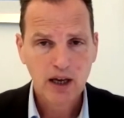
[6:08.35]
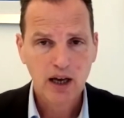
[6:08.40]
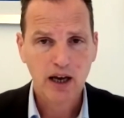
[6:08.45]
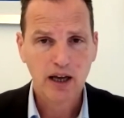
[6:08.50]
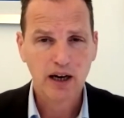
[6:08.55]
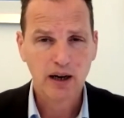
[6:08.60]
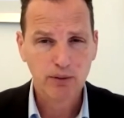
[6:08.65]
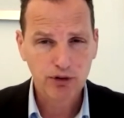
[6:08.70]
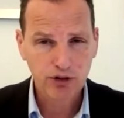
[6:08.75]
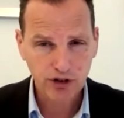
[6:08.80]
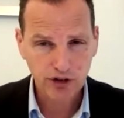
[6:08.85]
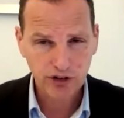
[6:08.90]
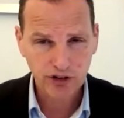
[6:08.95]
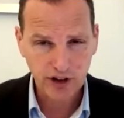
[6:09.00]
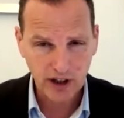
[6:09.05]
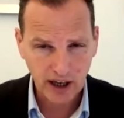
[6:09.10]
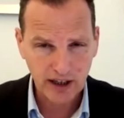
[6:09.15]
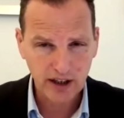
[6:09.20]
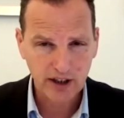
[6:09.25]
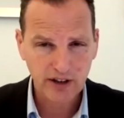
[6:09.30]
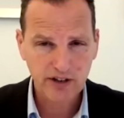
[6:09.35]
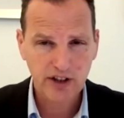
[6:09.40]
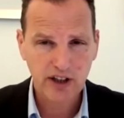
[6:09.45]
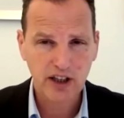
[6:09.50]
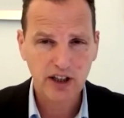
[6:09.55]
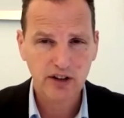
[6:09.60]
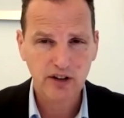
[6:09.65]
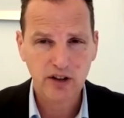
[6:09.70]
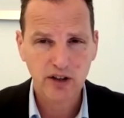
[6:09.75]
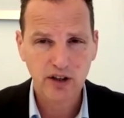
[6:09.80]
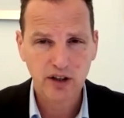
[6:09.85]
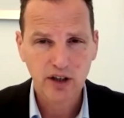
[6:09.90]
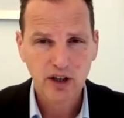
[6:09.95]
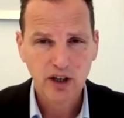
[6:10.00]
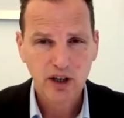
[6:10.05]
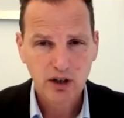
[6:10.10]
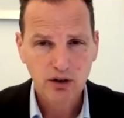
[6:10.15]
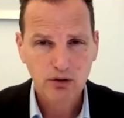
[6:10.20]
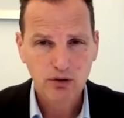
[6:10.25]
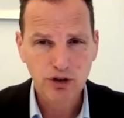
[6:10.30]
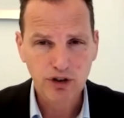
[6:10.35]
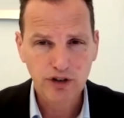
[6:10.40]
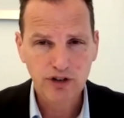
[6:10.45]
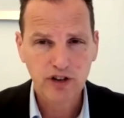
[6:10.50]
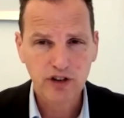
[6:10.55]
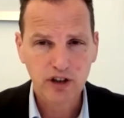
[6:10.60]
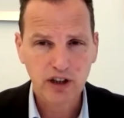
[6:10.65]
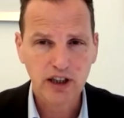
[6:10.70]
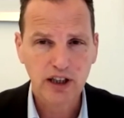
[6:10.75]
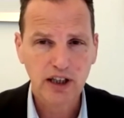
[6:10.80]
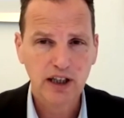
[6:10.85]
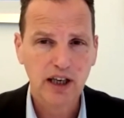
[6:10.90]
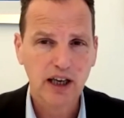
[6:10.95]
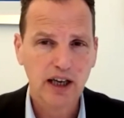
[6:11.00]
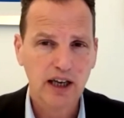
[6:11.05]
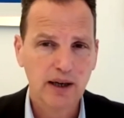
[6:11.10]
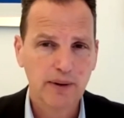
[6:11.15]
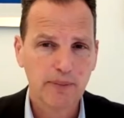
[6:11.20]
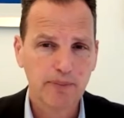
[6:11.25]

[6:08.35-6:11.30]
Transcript: And I would just annotate the recently